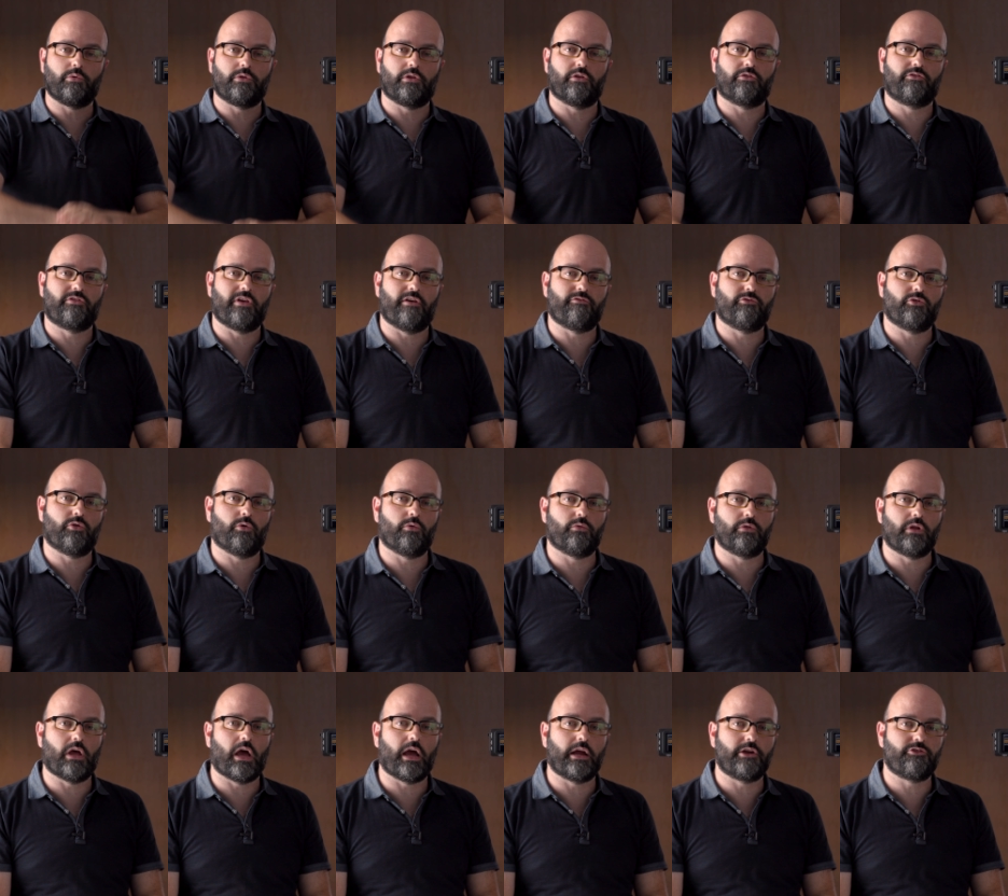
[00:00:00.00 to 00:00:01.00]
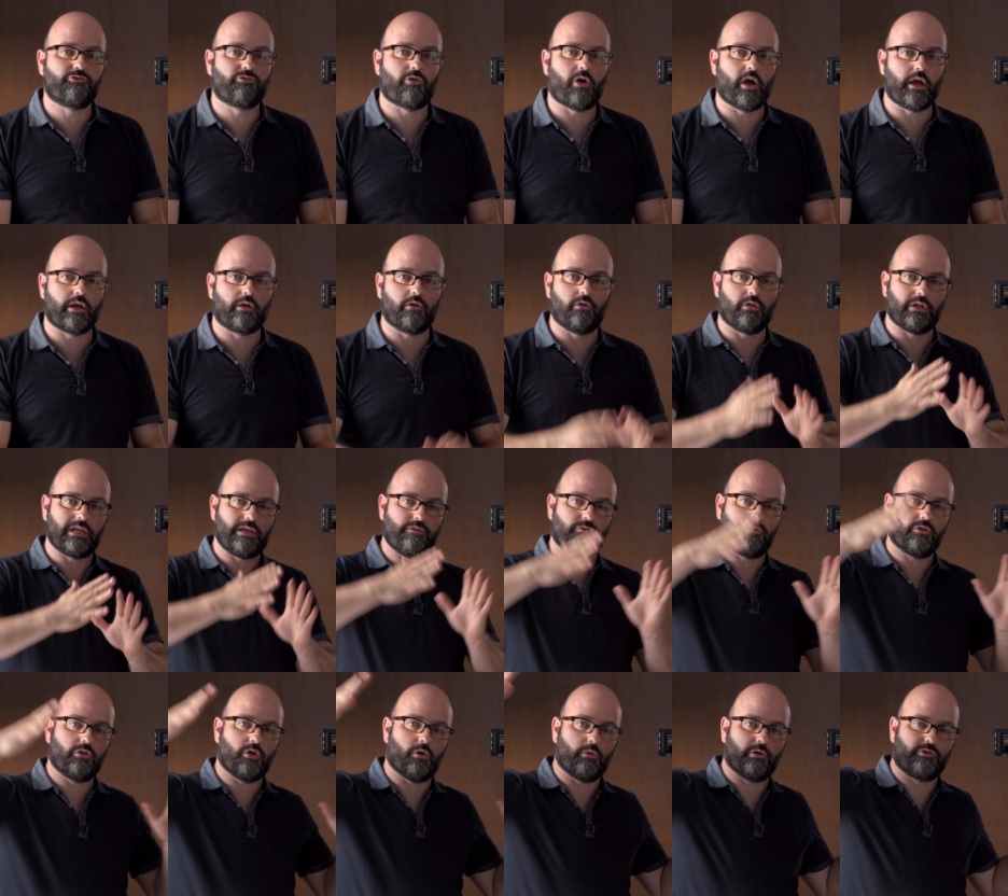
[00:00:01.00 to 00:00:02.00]
with the 709 triangle,
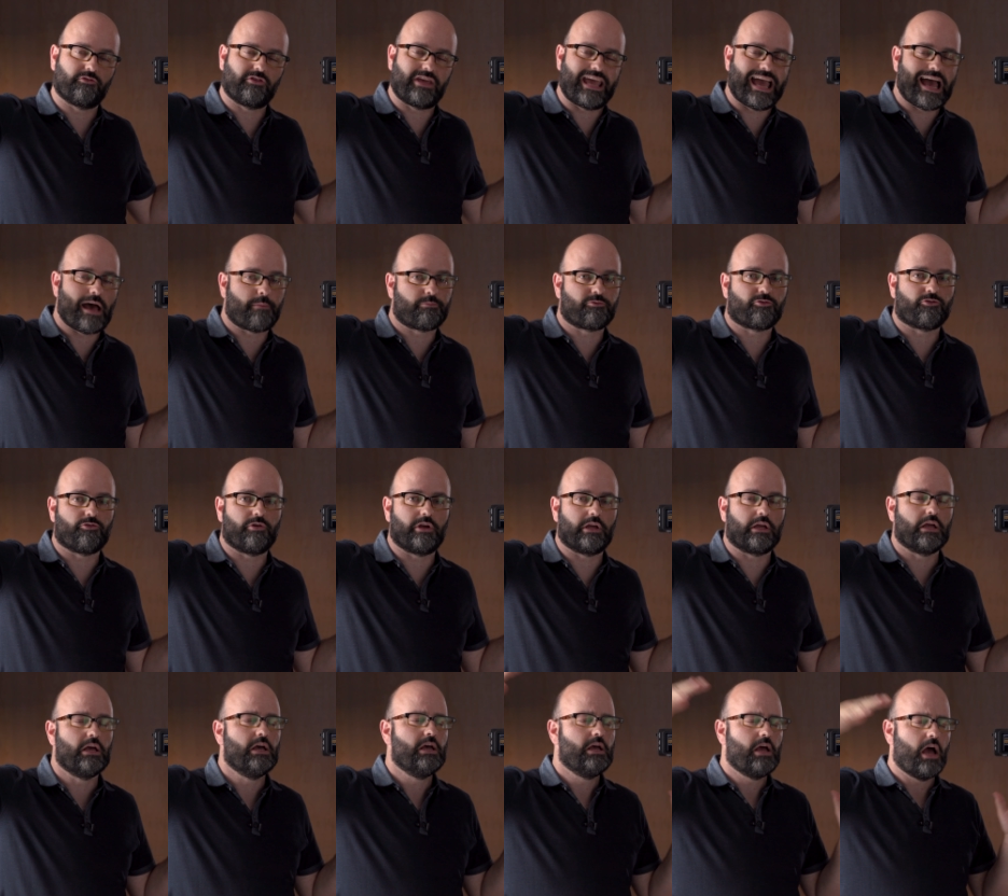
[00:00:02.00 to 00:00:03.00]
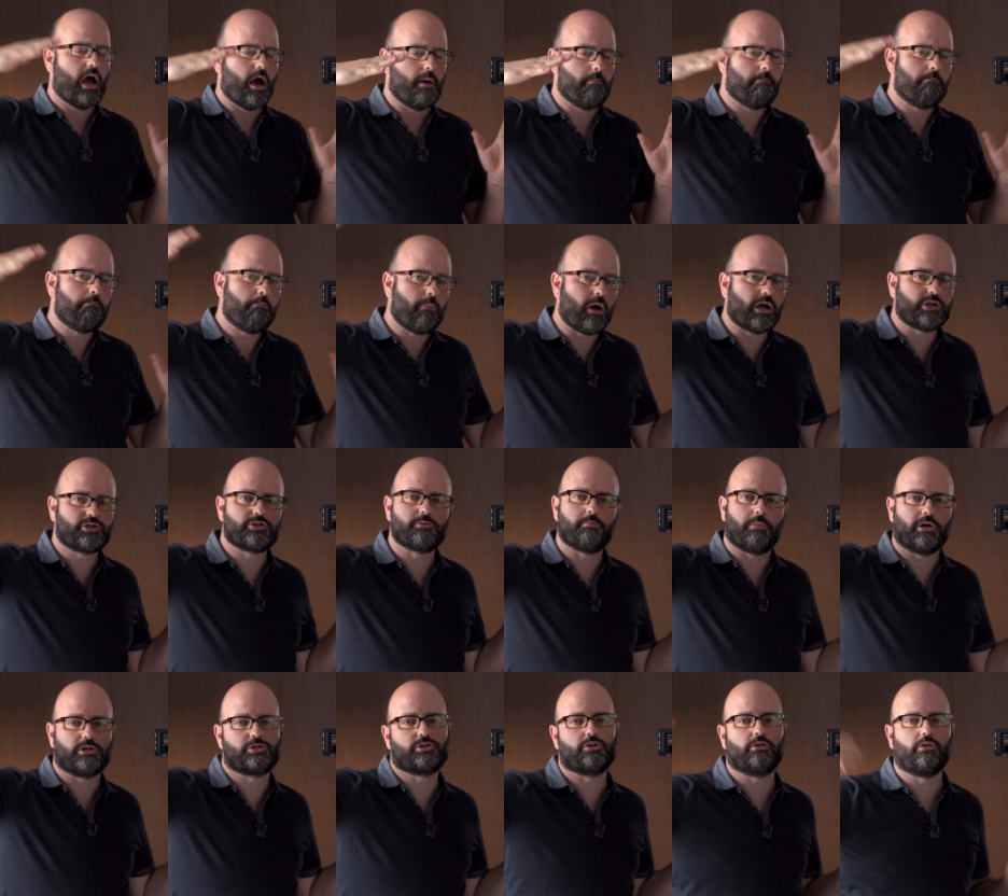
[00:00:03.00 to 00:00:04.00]
even though it's capturing a much,
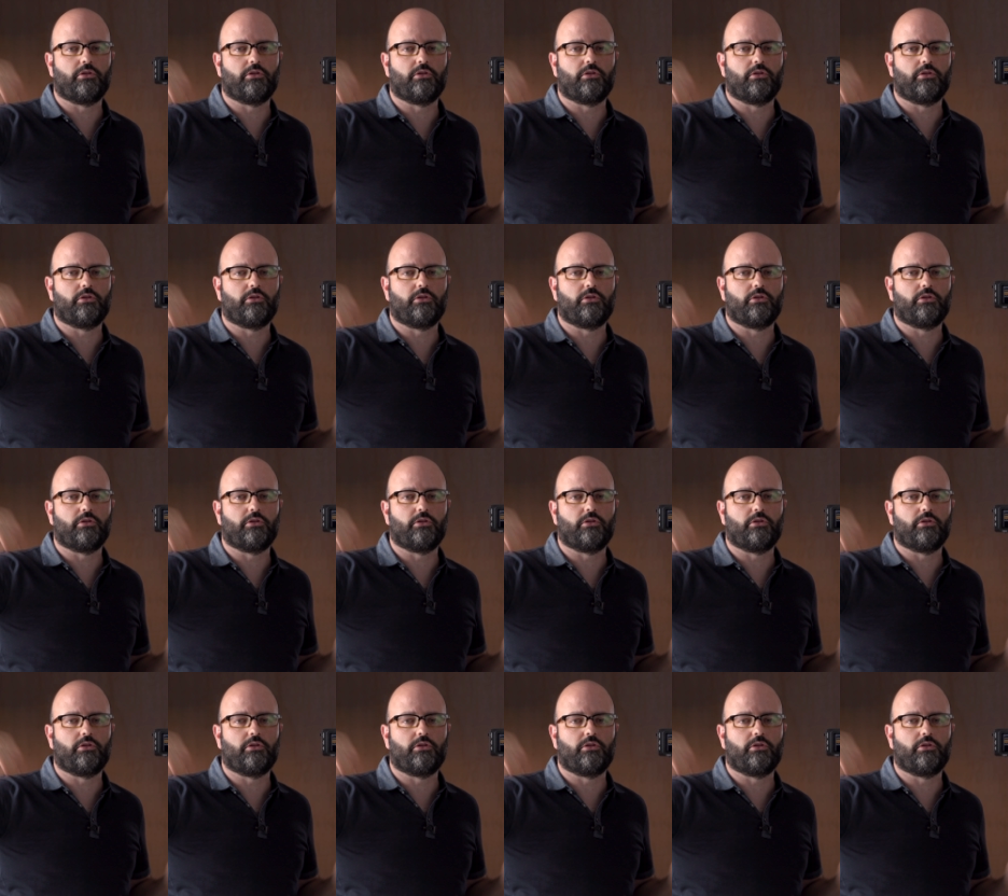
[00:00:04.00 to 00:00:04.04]
much